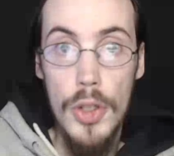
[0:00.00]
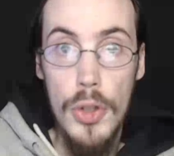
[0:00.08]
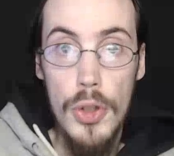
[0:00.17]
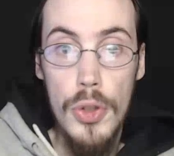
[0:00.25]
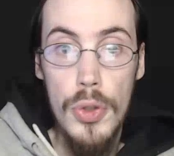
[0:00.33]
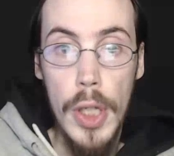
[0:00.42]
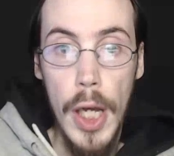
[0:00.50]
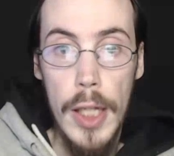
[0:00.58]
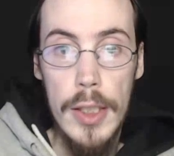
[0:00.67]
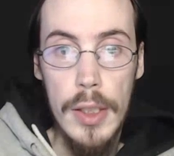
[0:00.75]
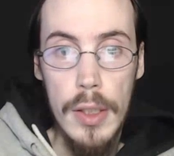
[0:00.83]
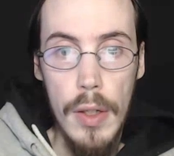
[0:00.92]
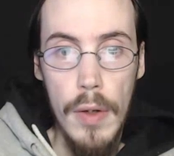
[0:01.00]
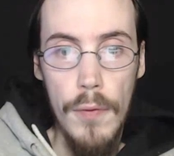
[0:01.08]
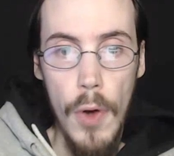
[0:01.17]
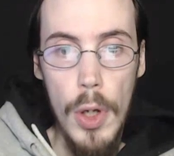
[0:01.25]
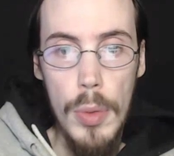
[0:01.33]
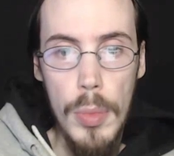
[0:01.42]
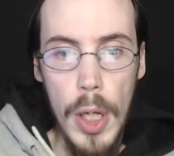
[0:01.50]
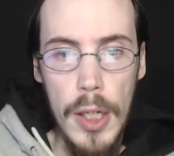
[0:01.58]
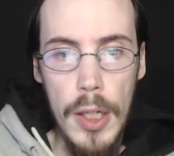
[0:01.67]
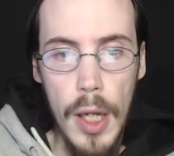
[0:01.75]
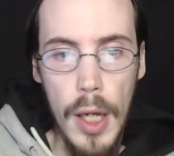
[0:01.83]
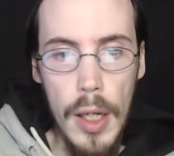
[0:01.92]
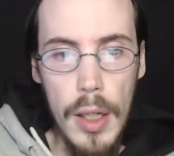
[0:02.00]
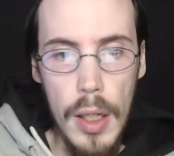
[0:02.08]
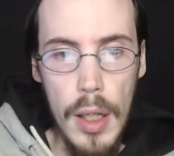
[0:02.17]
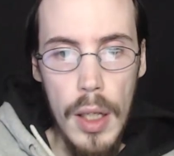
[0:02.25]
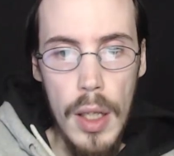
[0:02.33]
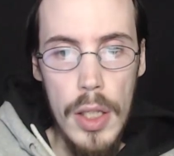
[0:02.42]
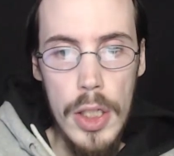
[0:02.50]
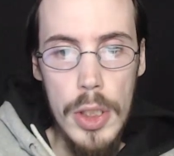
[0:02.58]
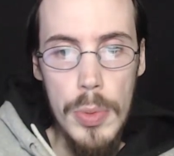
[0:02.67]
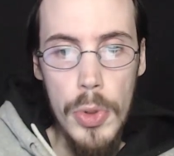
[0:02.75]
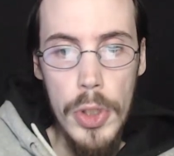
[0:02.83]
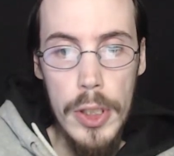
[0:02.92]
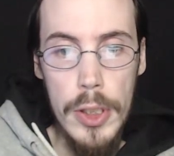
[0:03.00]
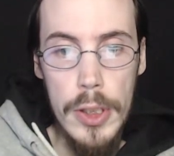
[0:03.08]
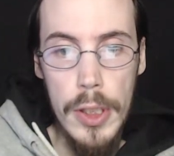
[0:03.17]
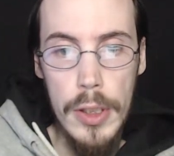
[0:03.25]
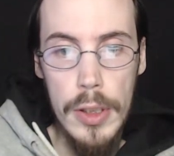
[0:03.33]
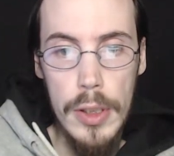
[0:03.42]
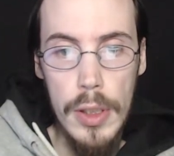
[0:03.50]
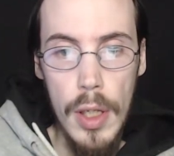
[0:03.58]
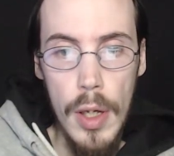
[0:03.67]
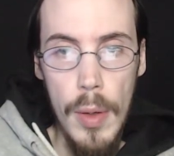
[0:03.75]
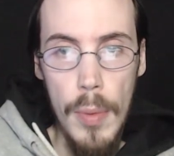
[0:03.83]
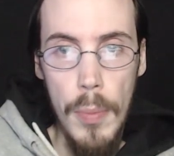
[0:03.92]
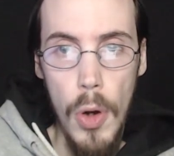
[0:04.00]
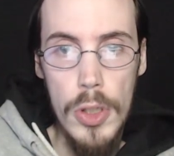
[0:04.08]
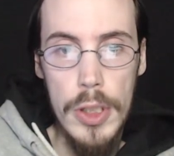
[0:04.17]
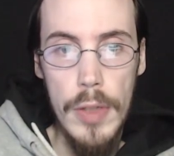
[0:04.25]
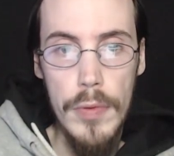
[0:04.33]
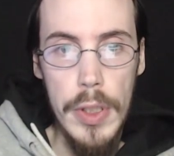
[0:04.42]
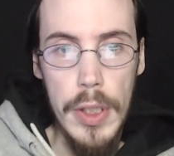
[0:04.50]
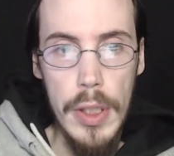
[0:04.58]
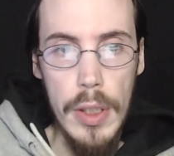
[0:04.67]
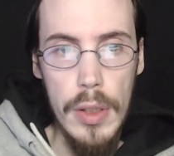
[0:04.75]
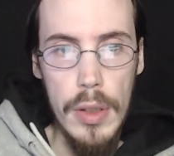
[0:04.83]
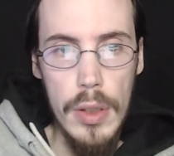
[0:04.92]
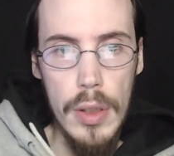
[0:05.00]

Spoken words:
Jujutsu Kaisen, Volume 99, The Shibuya Incident, Part 17.